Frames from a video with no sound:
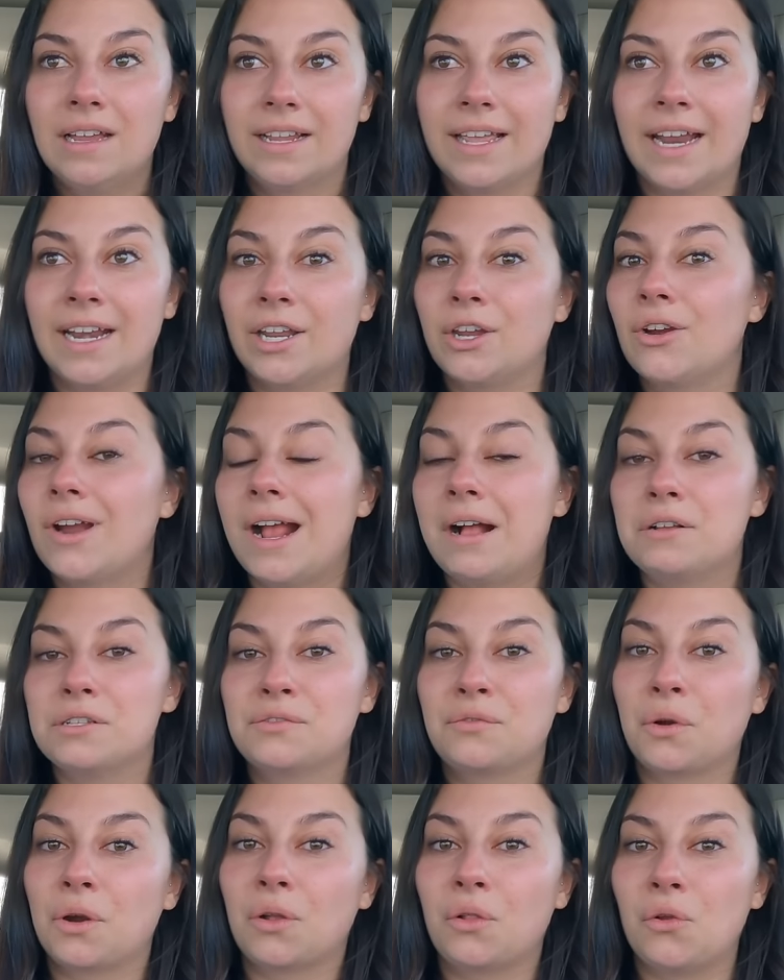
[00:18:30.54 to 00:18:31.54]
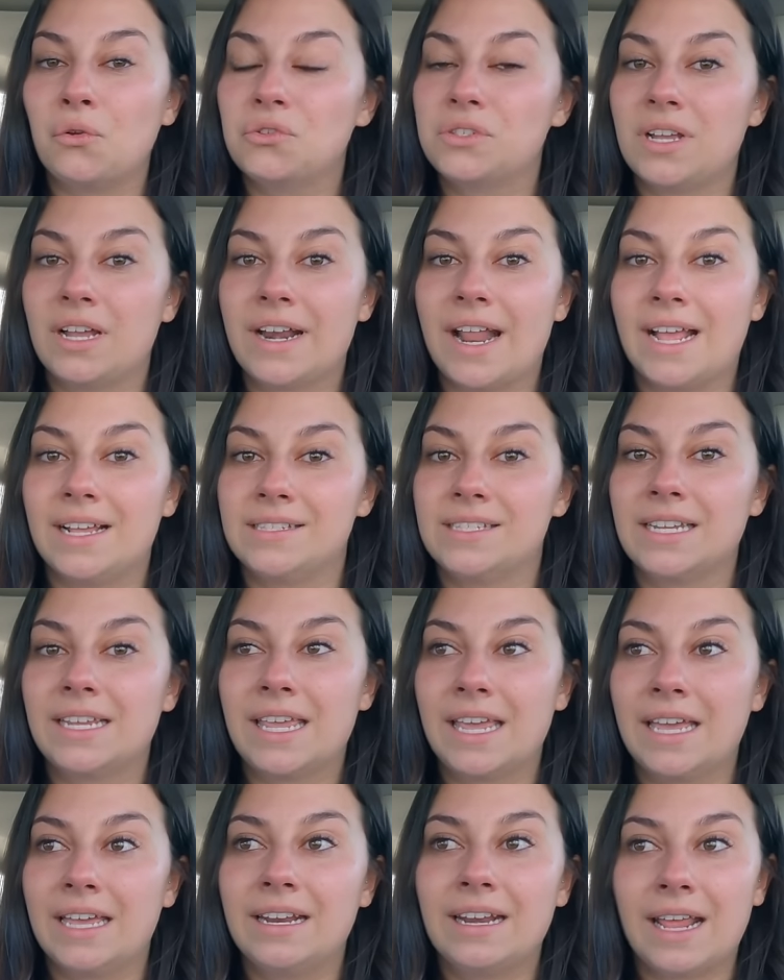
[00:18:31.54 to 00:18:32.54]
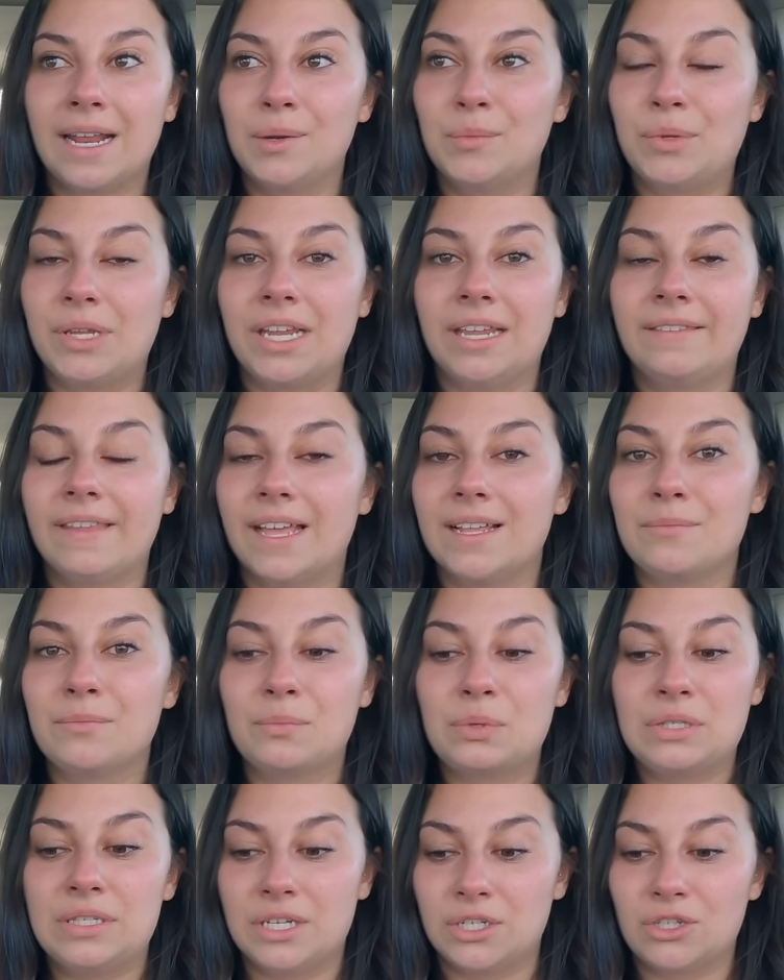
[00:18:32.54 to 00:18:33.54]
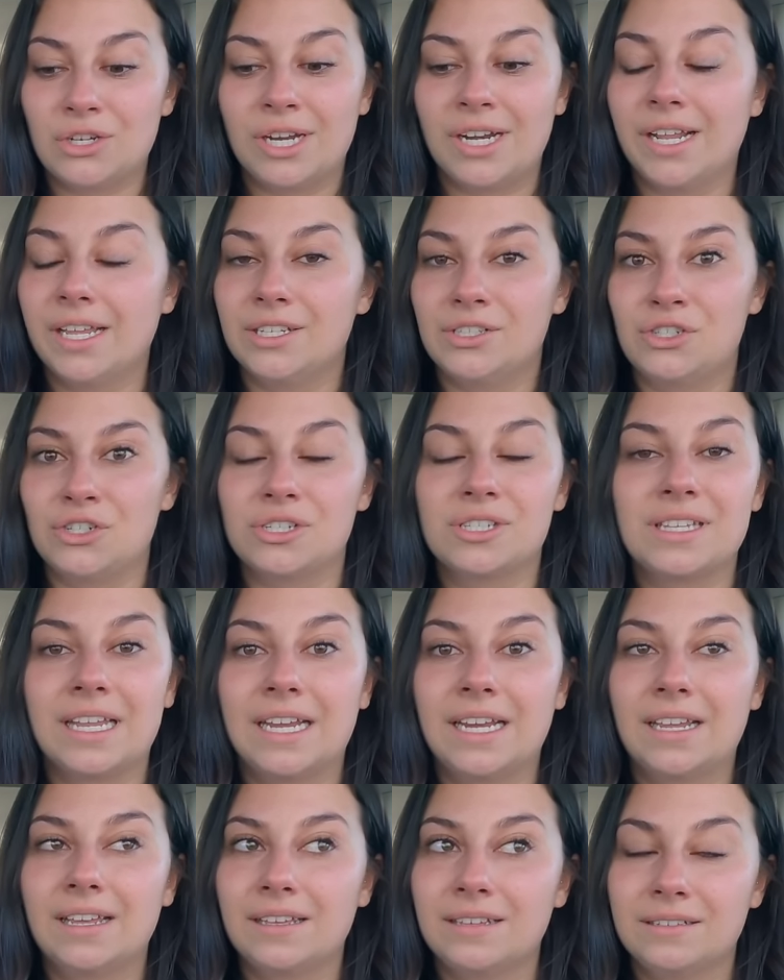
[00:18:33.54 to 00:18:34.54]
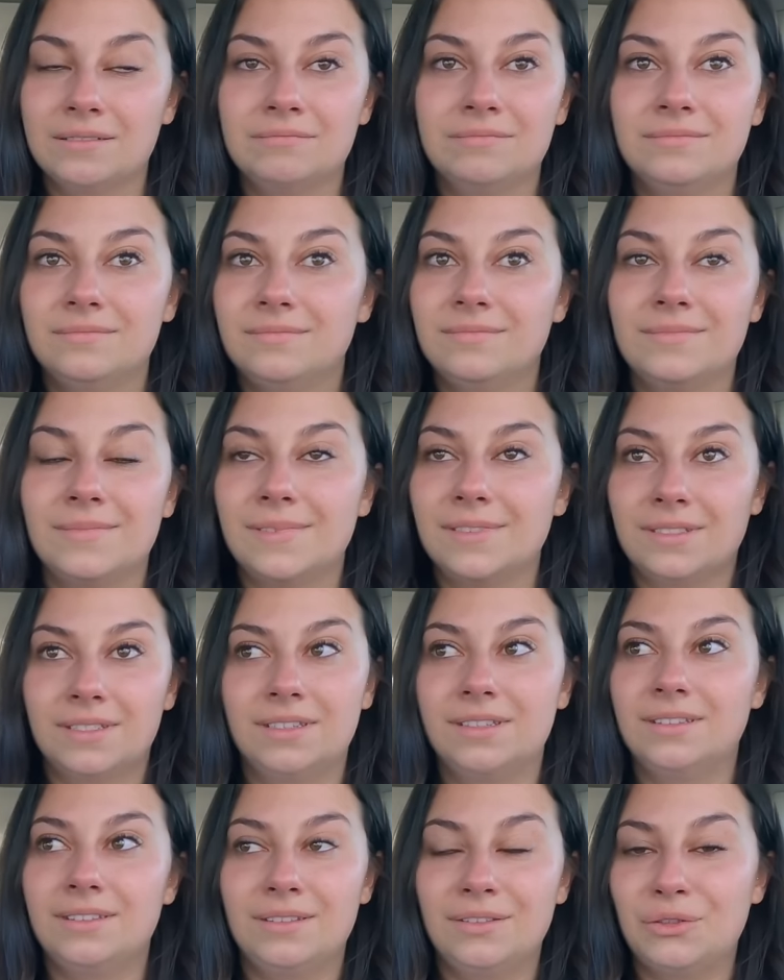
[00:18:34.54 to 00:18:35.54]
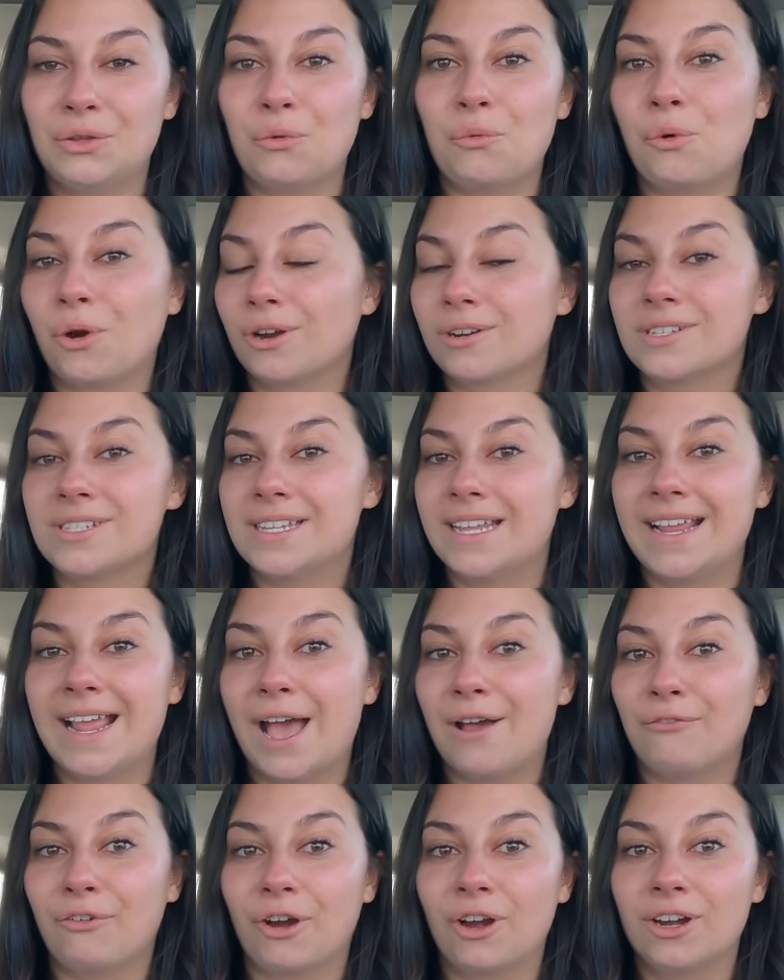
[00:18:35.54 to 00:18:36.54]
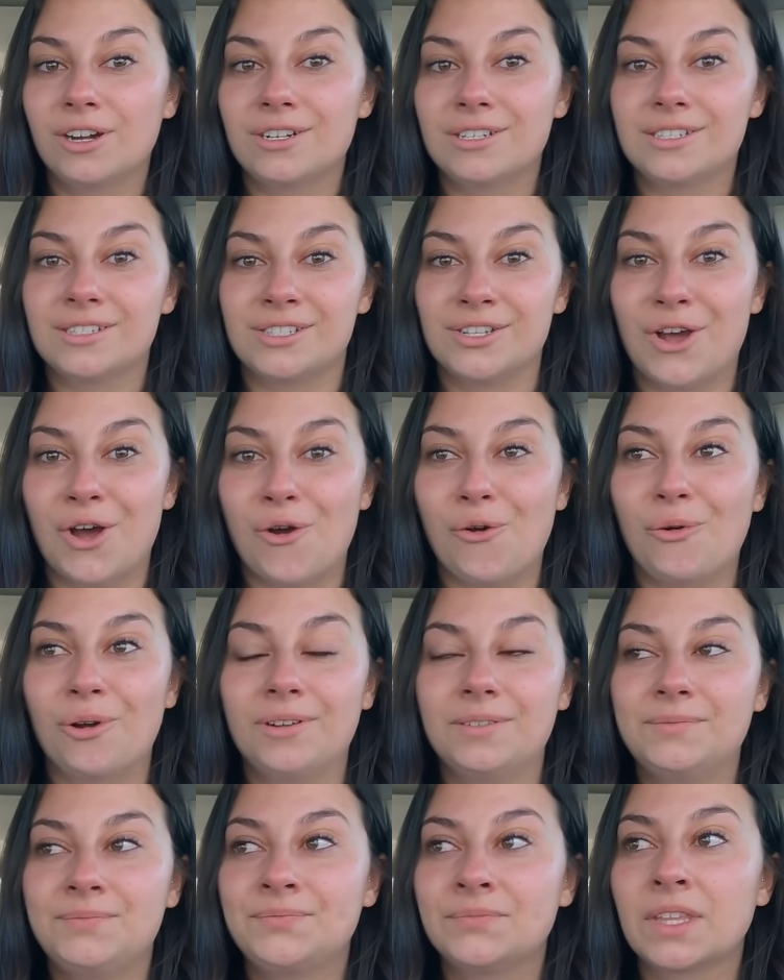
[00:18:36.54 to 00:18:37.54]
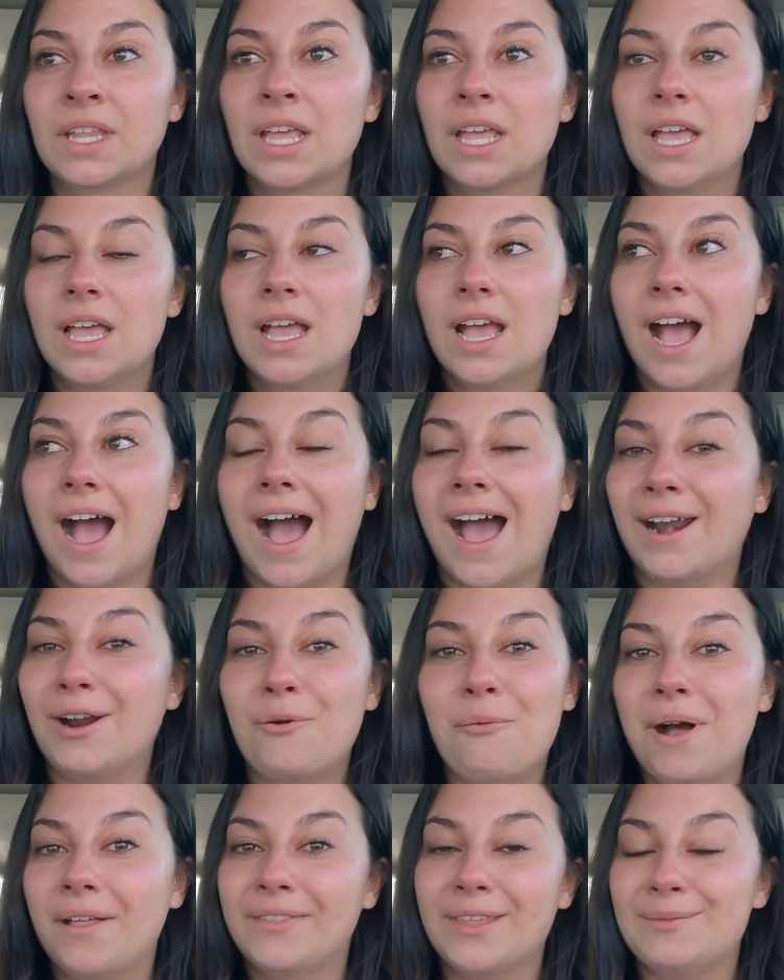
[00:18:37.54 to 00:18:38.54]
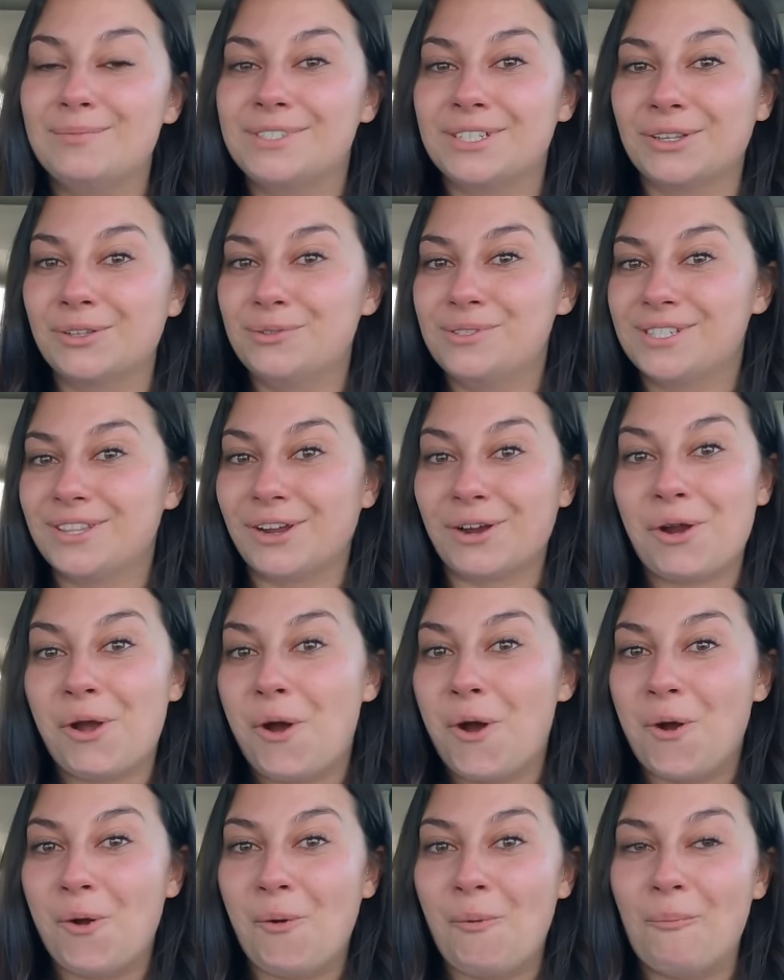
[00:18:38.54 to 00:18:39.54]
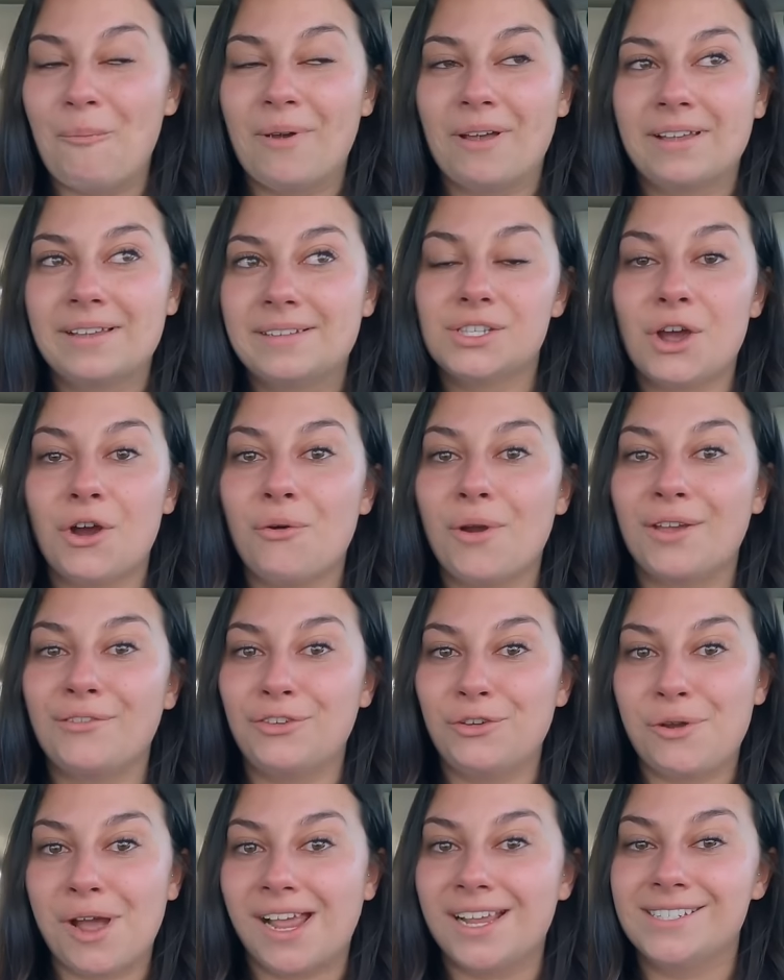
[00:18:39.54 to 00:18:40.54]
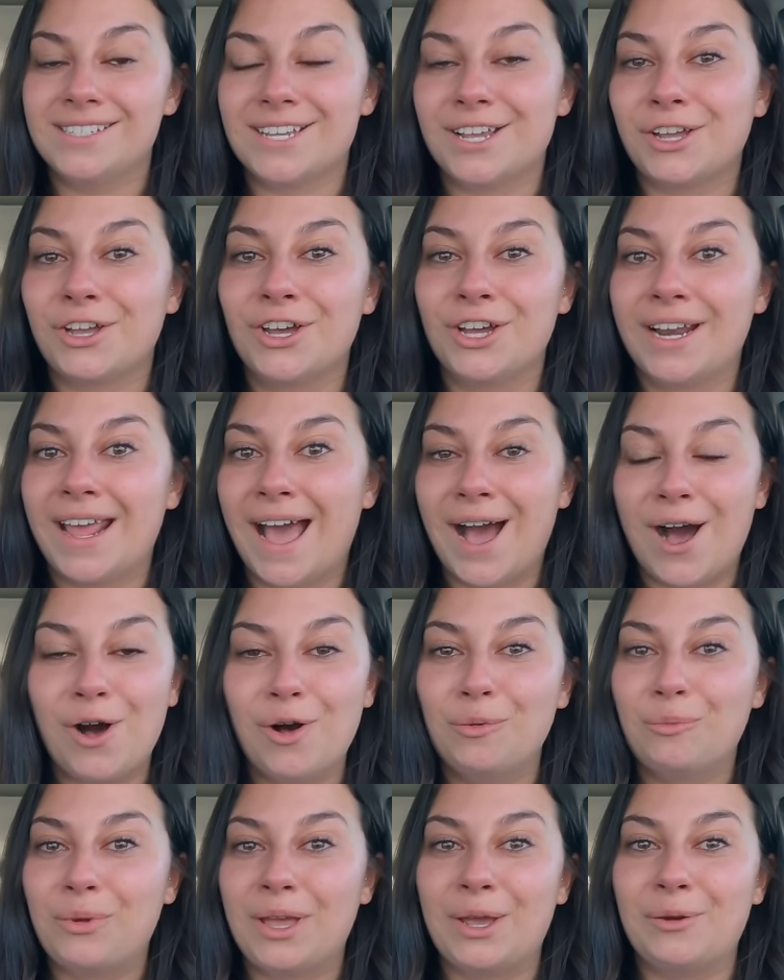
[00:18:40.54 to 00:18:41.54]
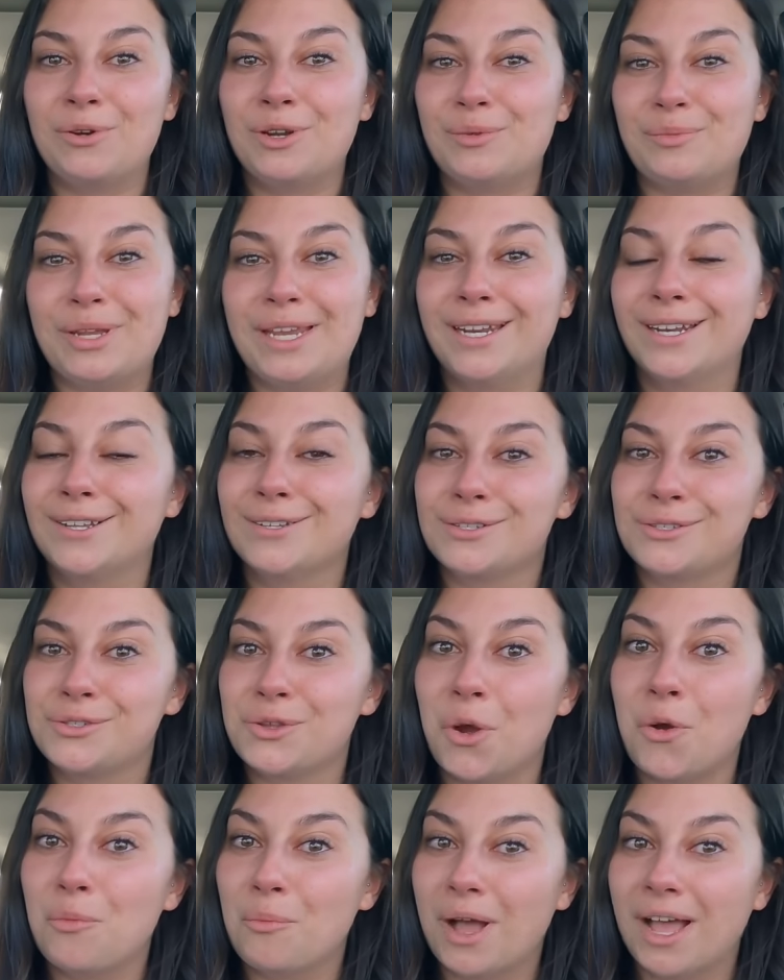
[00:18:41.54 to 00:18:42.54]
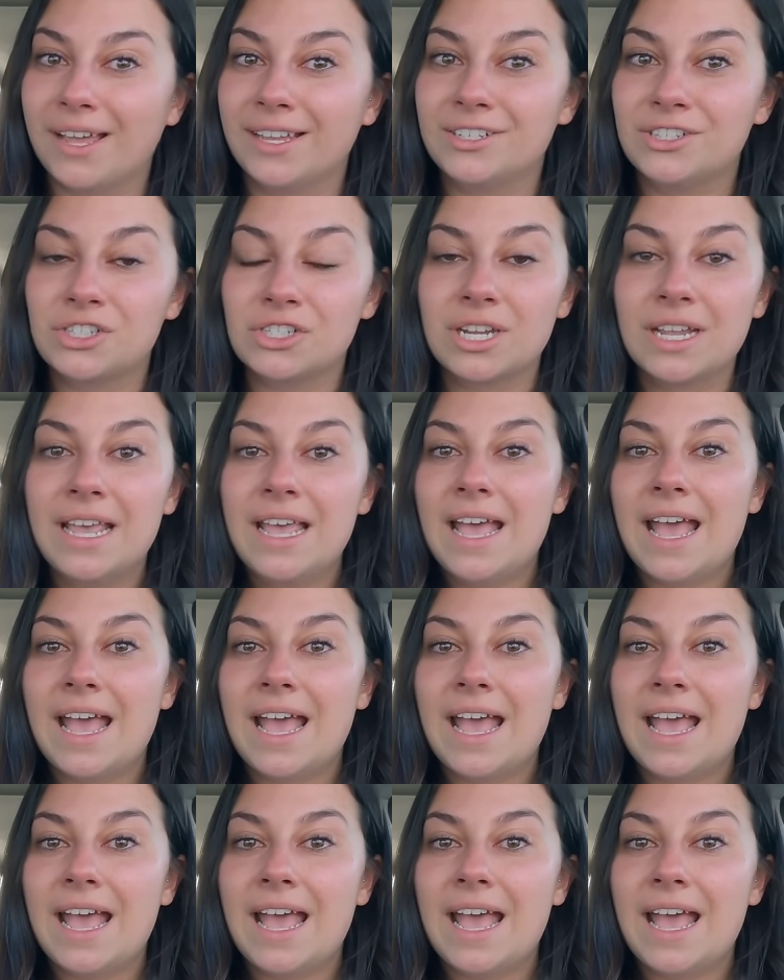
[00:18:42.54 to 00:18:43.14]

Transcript: getting your house foreclosed on as a kid and being in that position is just like the worst thing ever. So I don't want them to lose their home. So if you guys could help, it would mean so much.